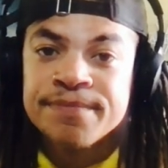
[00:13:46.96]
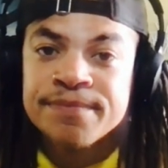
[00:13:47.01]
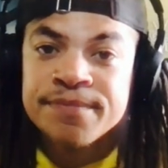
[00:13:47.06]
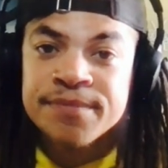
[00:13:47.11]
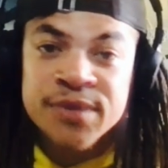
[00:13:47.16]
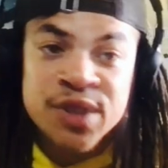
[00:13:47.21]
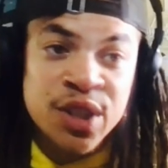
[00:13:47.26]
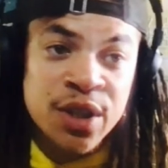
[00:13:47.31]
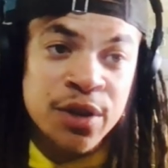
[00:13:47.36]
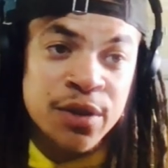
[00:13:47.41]

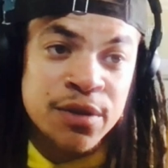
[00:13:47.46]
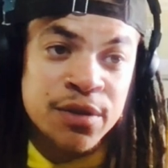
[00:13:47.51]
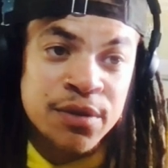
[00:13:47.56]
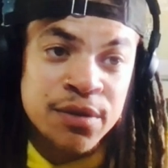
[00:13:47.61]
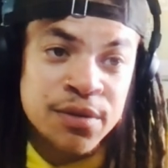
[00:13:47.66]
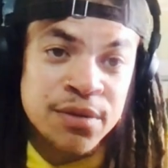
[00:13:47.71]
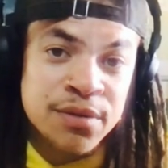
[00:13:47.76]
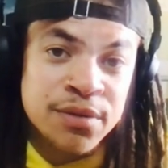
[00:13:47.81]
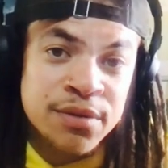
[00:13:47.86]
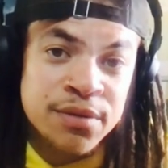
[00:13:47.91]
So,
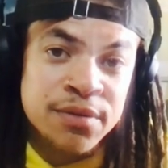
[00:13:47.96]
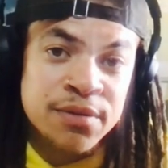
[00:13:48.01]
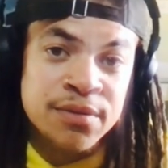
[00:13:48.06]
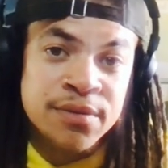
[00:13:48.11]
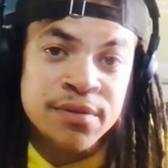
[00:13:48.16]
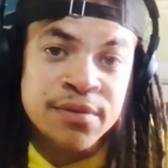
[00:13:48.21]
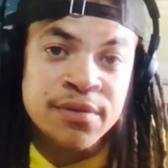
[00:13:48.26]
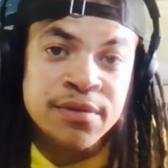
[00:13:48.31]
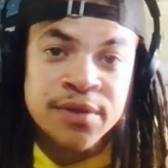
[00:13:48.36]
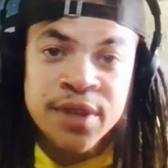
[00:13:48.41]

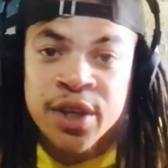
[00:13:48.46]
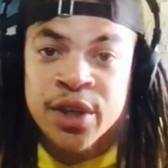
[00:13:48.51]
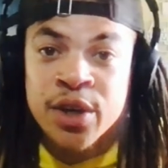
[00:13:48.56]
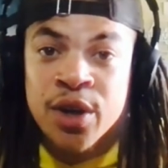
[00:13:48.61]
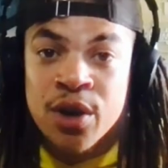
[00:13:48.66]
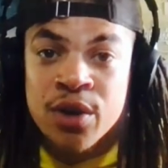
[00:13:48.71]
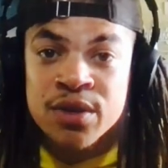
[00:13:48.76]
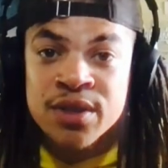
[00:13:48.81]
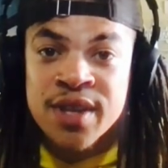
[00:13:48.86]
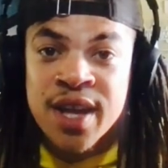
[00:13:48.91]
there
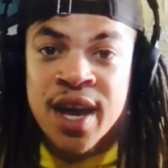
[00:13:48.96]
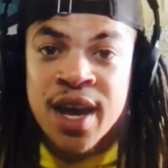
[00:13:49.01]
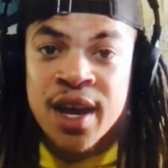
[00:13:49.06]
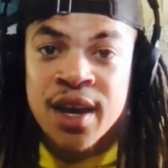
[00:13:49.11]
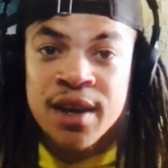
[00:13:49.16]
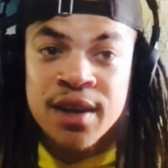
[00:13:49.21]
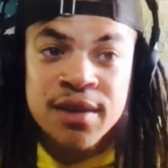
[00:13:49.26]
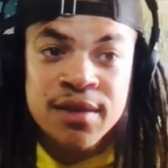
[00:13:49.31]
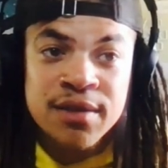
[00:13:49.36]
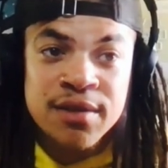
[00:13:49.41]
goes
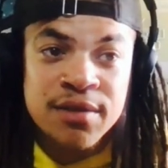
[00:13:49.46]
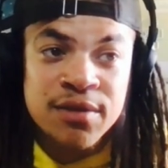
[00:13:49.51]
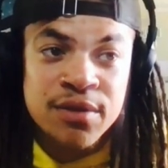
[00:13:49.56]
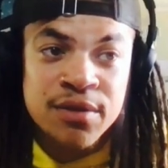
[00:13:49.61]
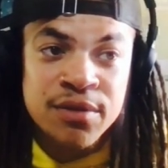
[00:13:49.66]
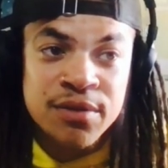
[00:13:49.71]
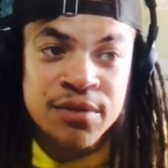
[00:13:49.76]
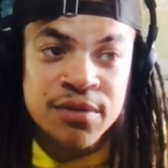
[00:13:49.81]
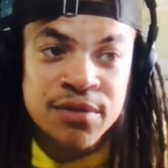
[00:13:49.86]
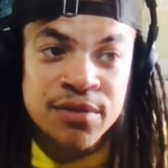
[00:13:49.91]
that,
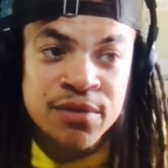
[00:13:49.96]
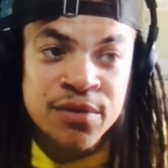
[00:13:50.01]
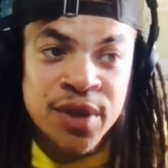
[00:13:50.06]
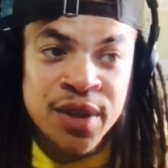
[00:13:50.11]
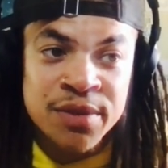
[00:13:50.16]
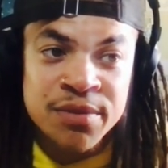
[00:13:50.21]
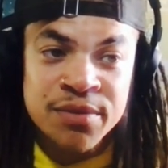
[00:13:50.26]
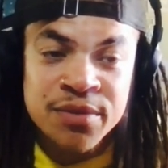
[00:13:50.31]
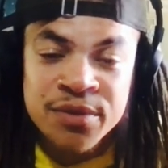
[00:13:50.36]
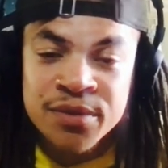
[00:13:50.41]

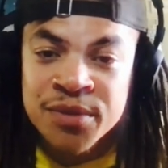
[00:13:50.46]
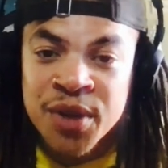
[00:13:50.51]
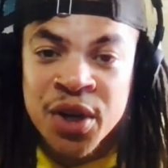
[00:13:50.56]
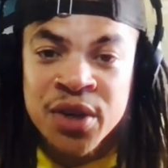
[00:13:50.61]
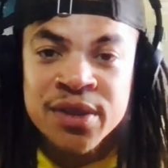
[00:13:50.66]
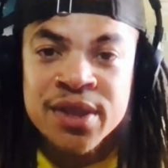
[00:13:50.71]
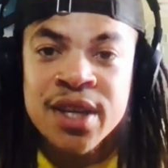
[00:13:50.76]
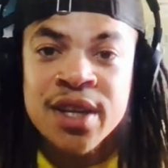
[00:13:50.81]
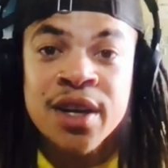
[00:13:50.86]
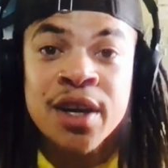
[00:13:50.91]

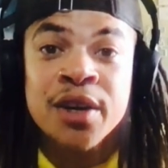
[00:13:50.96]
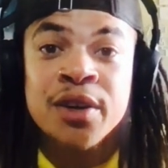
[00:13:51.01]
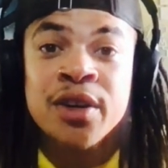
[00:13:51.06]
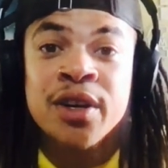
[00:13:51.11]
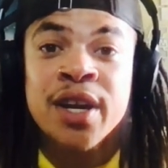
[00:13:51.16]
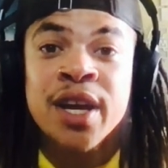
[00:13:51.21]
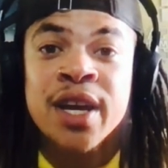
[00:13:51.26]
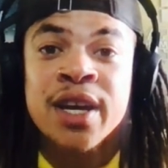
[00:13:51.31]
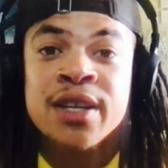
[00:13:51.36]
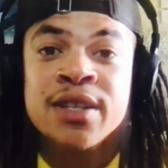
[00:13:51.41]
1,300
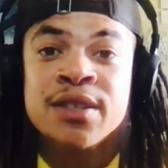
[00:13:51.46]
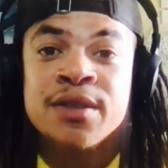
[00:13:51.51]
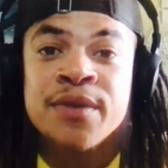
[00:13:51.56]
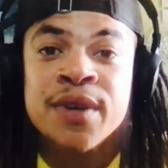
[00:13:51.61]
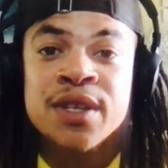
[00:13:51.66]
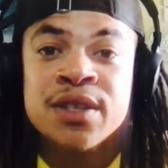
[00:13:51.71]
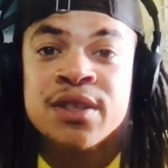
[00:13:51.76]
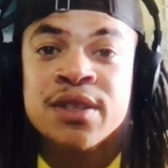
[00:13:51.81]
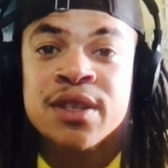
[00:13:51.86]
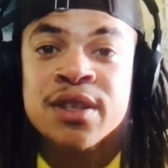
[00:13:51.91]
days of
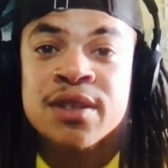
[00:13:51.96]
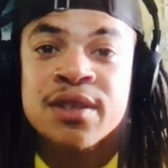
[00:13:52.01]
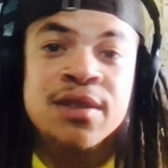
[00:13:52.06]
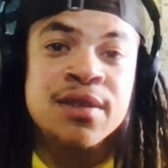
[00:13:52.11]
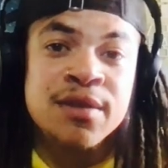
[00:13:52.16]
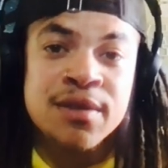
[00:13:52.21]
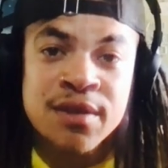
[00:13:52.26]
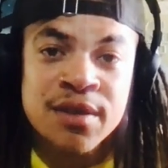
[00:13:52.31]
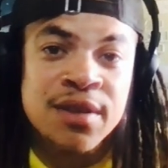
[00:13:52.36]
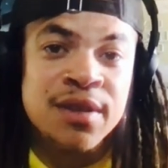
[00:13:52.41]
us just
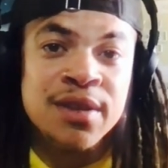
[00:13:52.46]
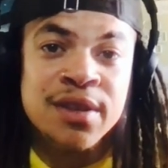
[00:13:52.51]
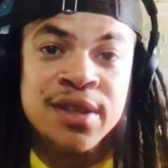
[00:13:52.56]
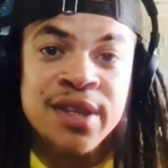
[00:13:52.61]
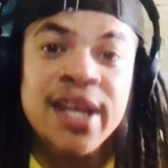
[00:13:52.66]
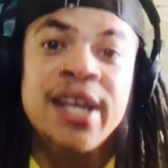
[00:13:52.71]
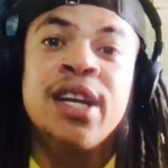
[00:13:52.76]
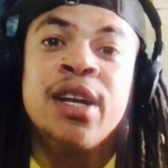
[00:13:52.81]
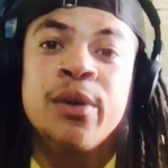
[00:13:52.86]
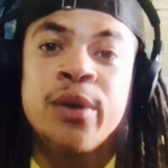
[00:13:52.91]

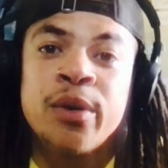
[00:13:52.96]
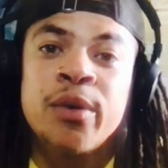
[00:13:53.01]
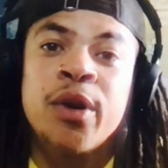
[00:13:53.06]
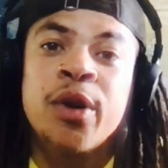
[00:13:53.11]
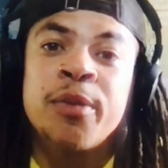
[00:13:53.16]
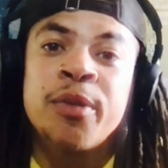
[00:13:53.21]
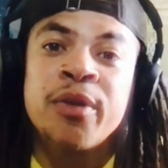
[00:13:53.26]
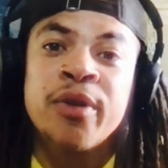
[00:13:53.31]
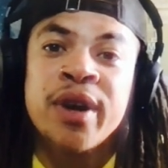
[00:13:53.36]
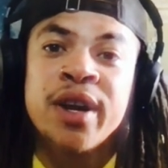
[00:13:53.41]
dealing with
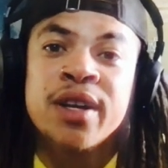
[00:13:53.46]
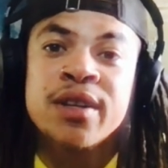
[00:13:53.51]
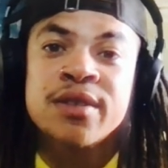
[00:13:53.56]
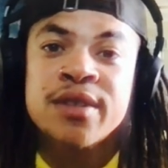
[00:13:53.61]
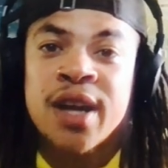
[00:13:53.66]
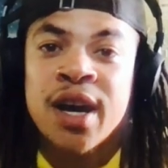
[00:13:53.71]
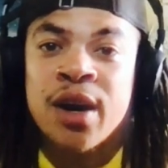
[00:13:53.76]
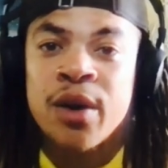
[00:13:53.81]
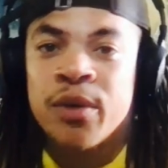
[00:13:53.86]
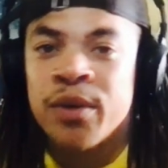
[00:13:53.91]
Roman Reigns.
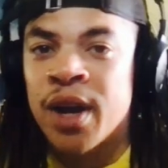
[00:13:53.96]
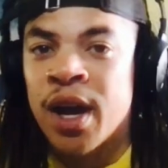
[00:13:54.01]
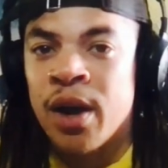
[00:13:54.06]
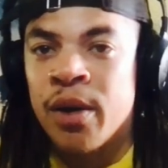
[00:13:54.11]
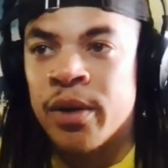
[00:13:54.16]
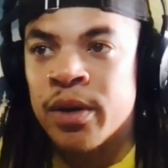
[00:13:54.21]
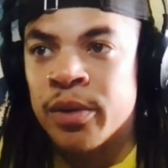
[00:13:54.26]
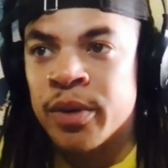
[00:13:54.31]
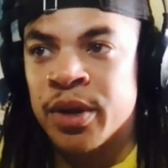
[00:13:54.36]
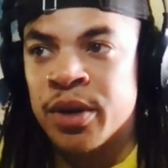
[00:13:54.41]
Now
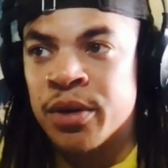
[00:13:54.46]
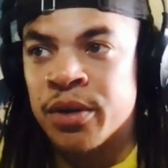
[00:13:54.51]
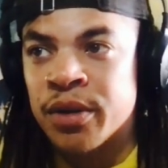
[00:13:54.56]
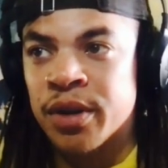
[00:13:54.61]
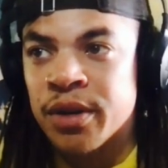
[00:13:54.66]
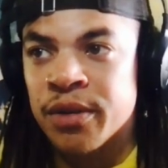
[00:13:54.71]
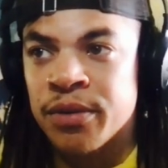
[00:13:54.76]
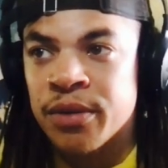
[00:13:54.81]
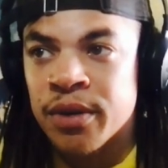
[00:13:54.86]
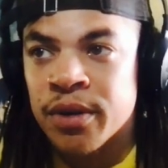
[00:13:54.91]
what are we doing
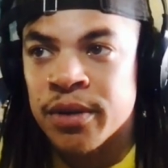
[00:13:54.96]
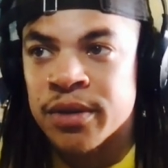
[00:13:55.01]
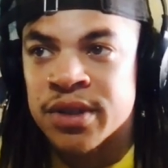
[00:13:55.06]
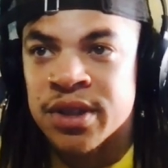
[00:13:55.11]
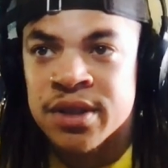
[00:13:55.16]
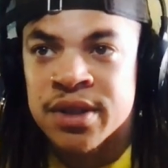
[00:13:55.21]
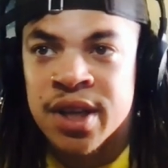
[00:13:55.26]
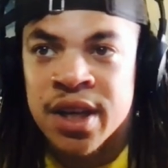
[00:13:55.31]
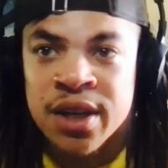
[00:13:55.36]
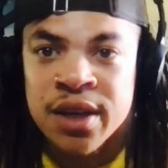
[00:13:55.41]
it for? It's
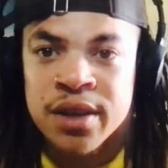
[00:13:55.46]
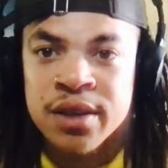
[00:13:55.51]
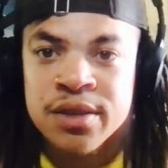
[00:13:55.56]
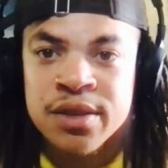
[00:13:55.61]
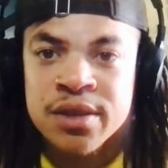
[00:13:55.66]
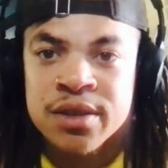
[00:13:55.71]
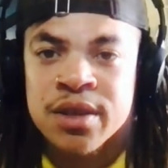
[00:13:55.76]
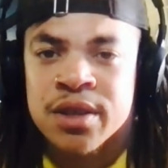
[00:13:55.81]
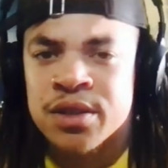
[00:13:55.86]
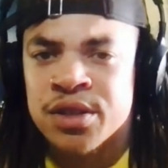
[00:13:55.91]
just ending
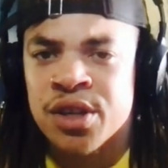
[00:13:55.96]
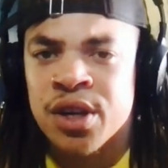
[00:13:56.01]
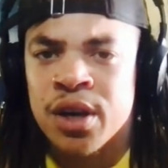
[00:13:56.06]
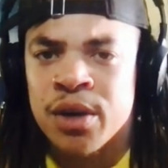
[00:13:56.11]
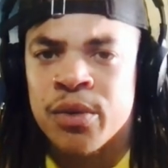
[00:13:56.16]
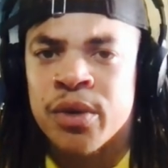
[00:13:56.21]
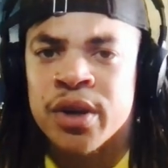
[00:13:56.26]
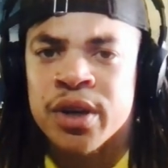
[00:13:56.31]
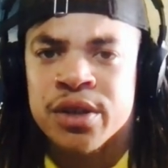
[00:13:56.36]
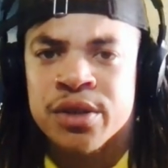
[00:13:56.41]
just because y'all
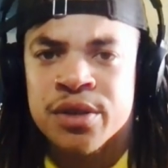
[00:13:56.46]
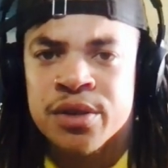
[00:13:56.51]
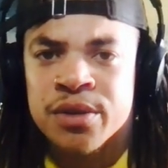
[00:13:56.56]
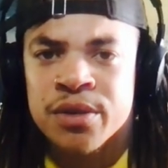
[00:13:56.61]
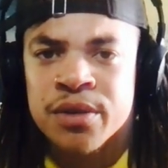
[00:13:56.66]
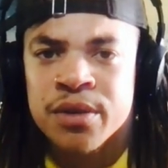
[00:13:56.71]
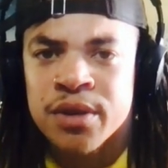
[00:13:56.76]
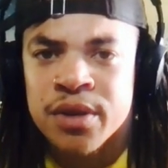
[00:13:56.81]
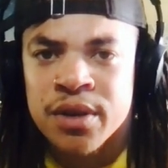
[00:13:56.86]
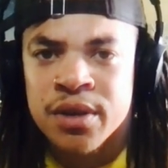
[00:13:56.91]
wanted to.
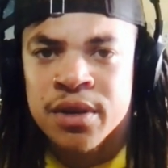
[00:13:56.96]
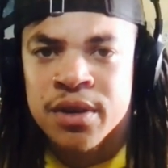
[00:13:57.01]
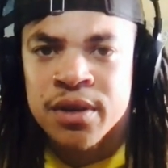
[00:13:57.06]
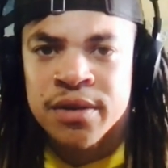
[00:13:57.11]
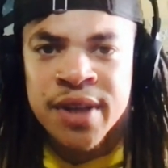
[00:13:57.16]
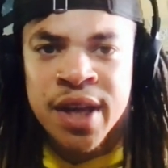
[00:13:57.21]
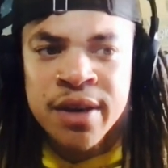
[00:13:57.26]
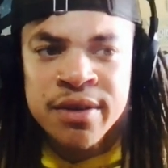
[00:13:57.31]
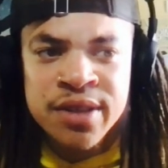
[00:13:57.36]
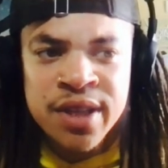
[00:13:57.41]
If
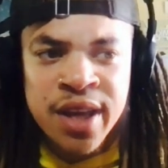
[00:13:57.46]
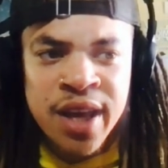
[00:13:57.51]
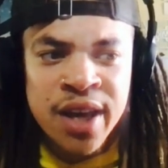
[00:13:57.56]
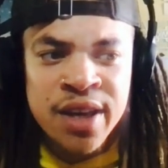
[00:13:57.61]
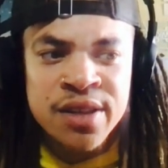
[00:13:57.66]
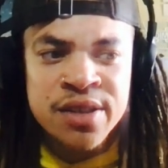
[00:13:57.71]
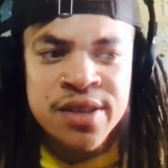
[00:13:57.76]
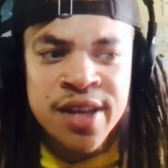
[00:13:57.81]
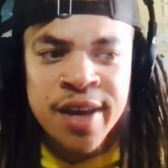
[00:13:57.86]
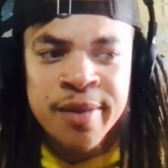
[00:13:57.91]
that was the
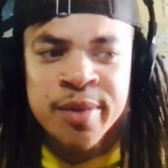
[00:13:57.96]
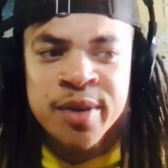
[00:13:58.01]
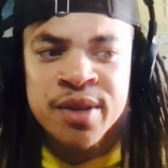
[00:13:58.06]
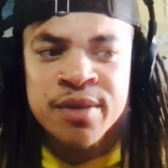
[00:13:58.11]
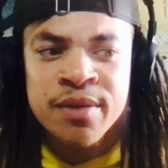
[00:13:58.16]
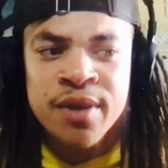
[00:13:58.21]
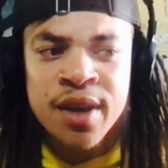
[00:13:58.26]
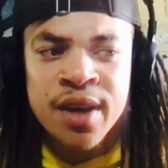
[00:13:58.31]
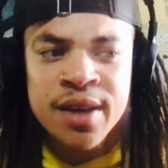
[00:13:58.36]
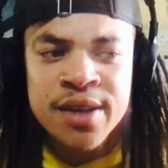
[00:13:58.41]
case, Sami
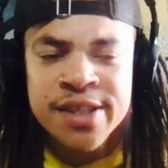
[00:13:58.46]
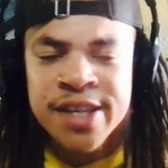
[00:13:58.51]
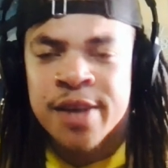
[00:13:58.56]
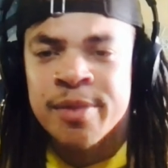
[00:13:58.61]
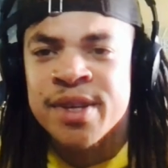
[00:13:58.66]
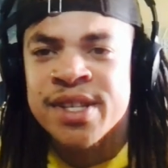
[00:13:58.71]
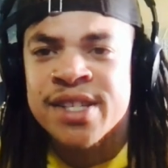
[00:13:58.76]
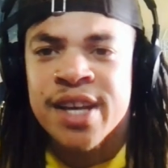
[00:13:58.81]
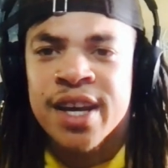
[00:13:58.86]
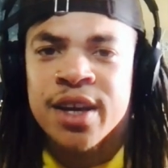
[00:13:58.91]

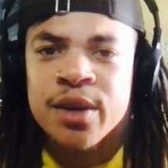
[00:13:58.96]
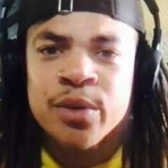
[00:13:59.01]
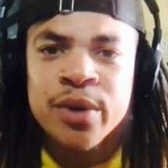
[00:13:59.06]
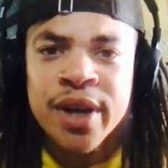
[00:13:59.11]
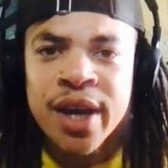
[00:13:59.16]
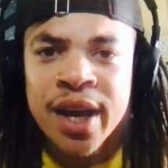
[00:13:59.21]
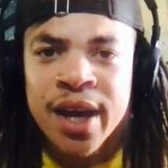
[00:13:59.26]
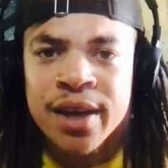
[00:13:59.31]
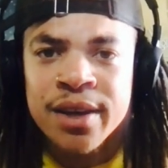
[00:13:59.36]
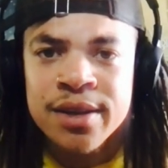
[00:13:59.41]
Zayn would have
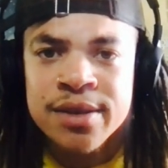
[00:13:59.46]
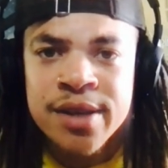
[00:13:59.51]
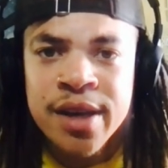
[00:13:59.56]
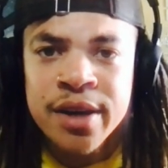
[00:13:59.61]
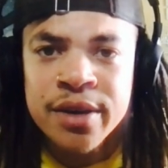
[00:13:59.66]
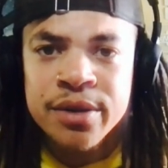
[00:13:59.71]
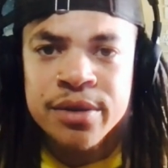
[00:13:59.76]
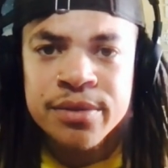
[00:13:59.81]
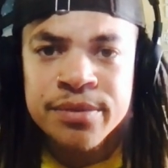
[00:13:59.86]
had the title.